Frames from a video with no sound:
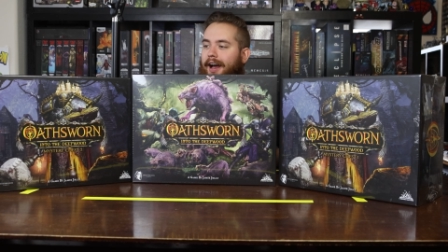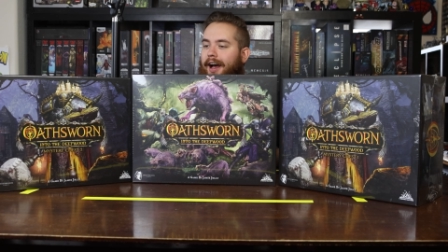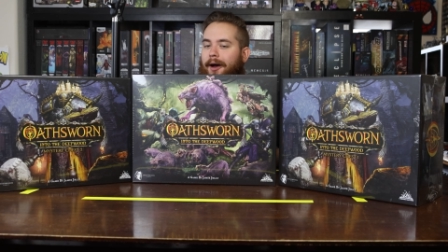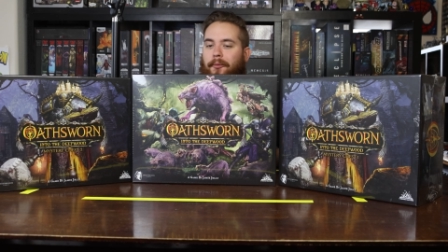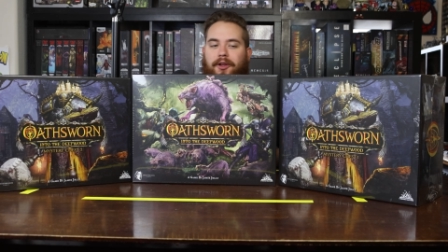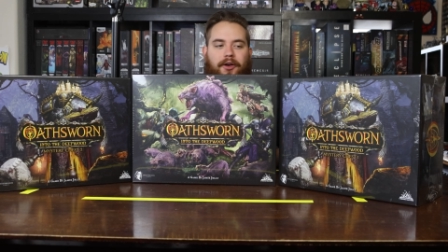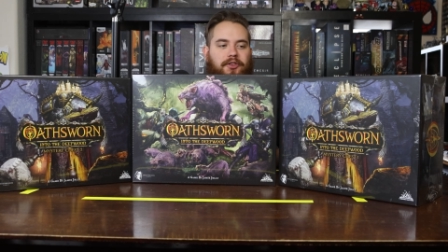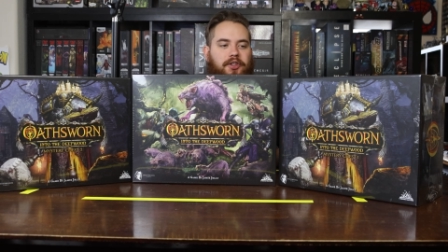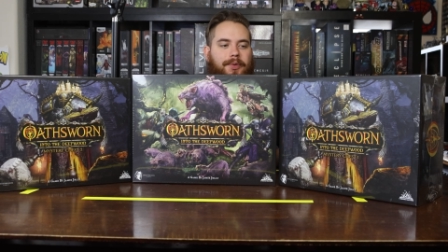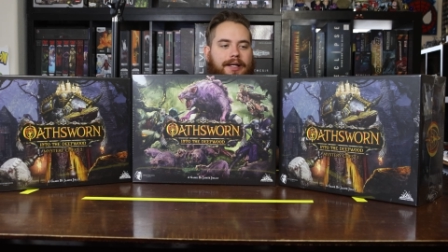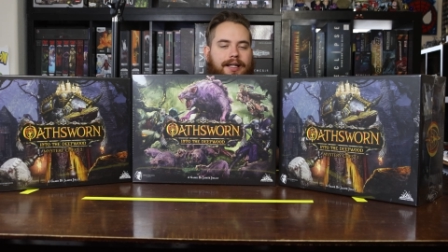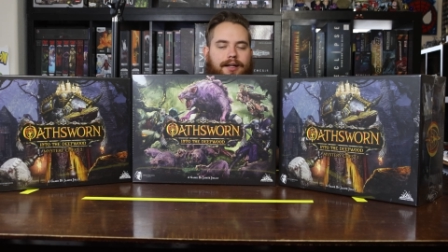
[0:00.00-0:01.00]
Uh, we are
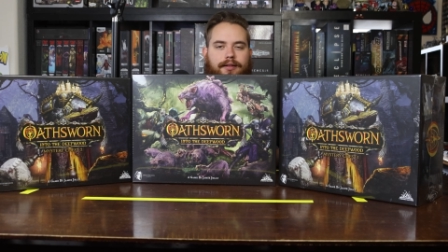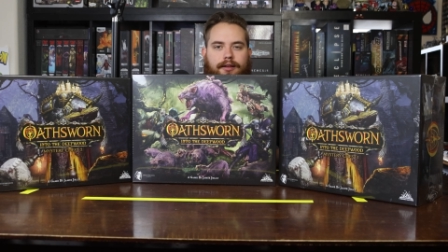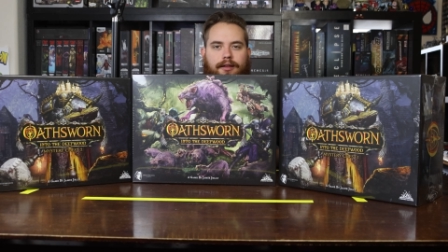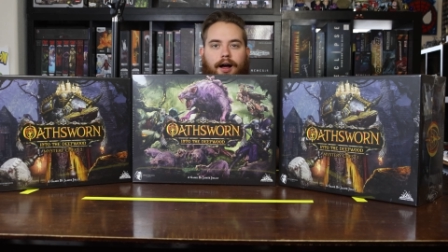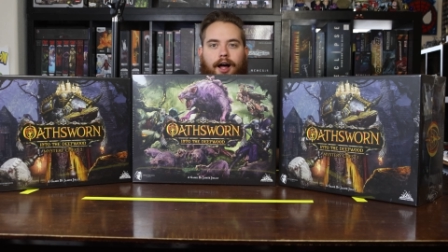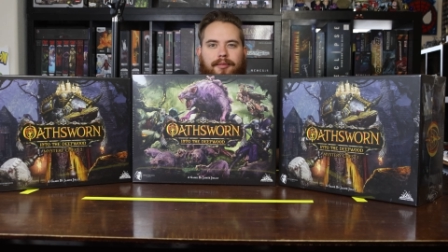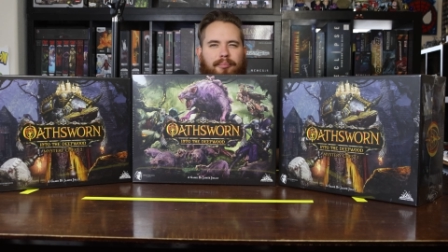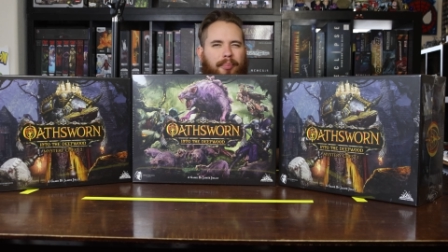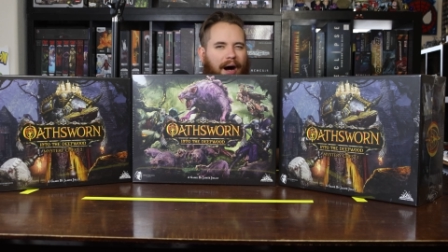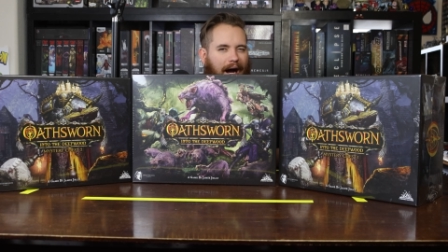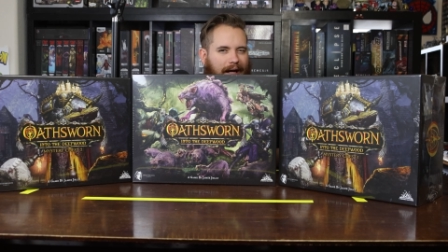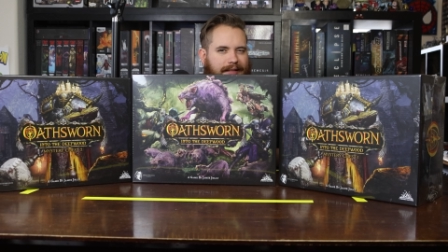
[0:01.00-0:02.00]
doing a little
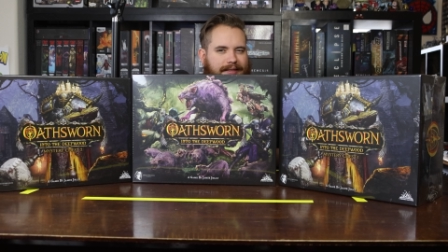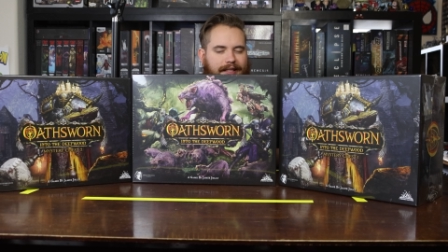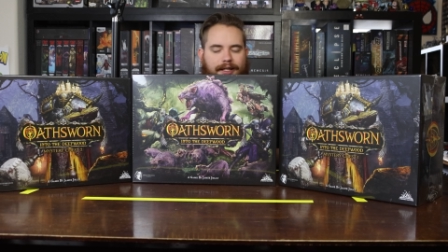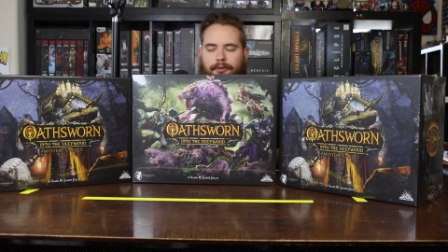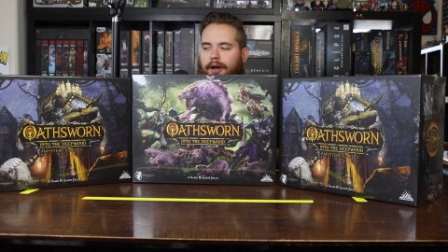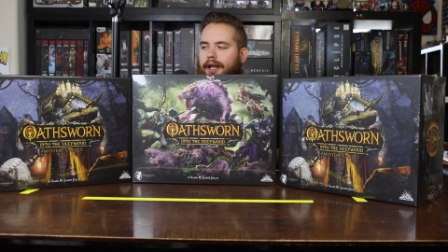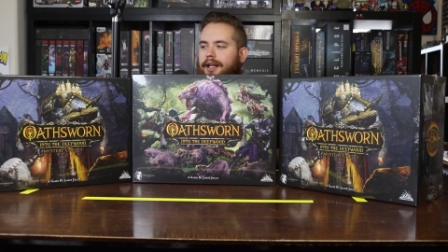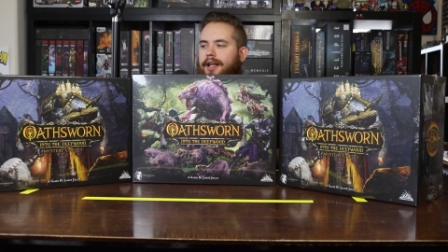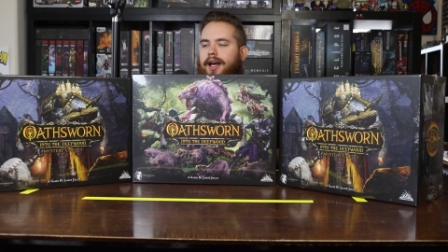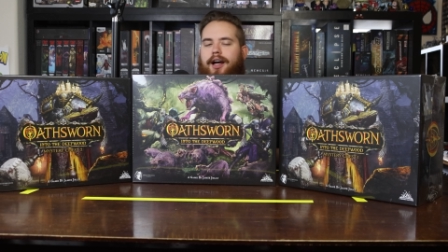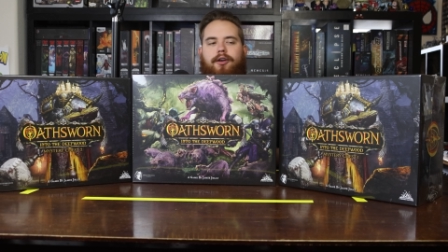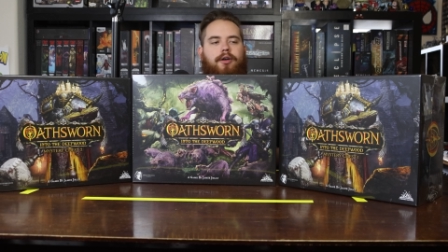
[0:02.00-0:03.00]
unboxing right
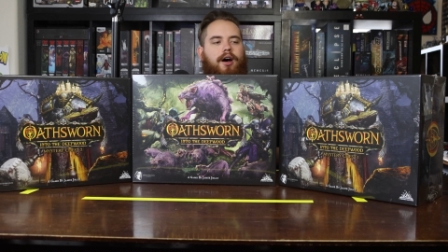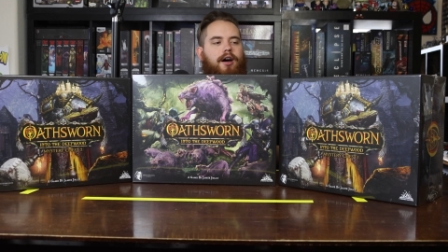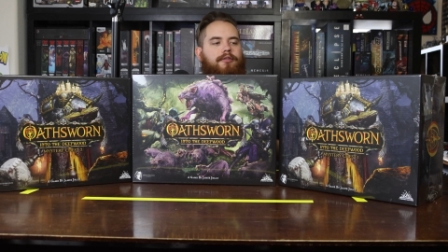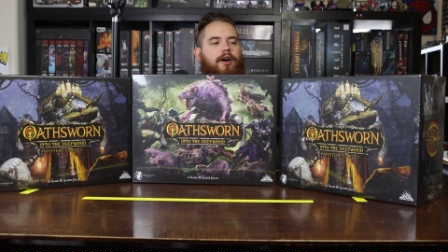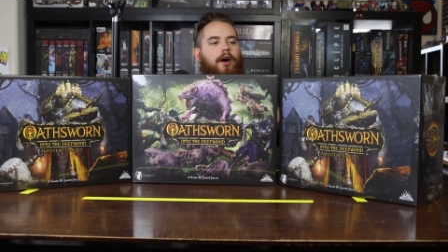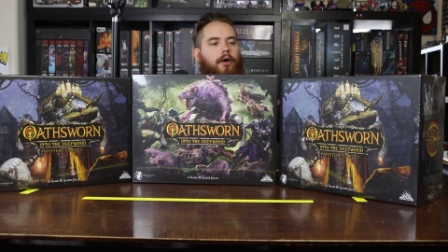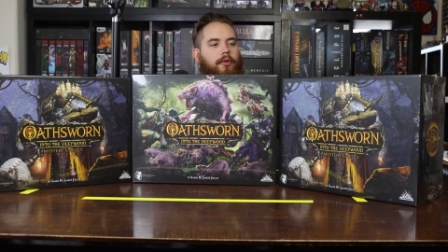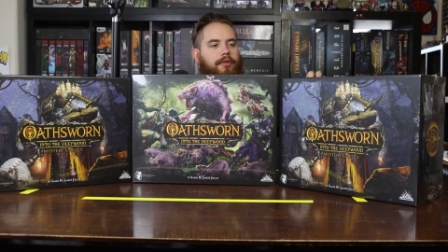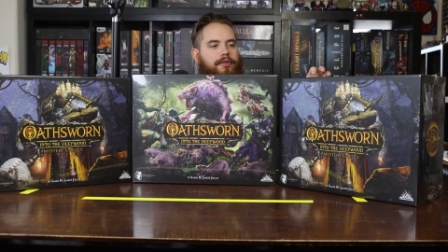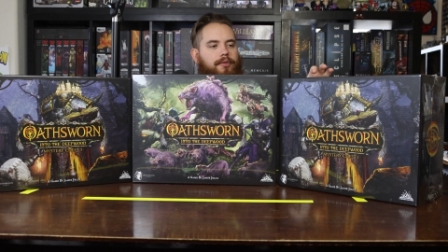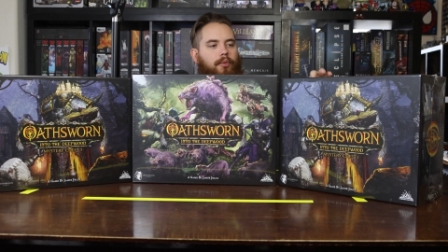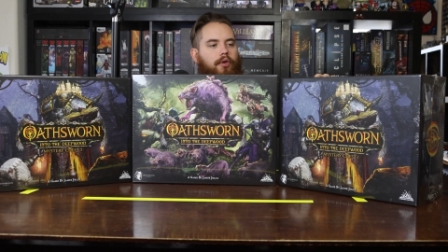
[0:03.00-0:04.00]
now of
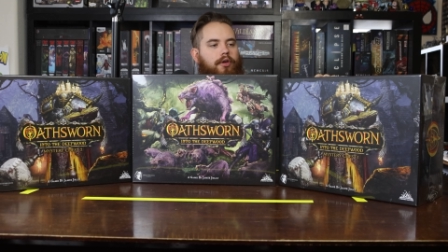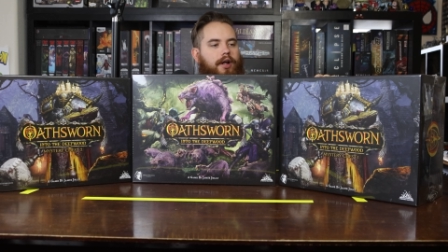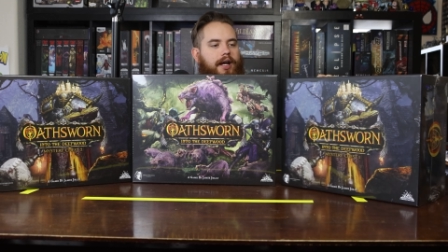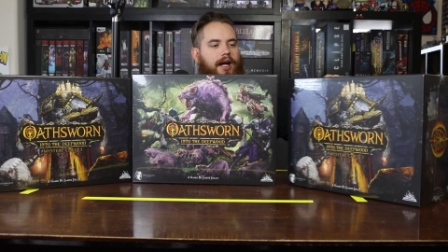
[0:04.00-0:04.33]
Oathsworn.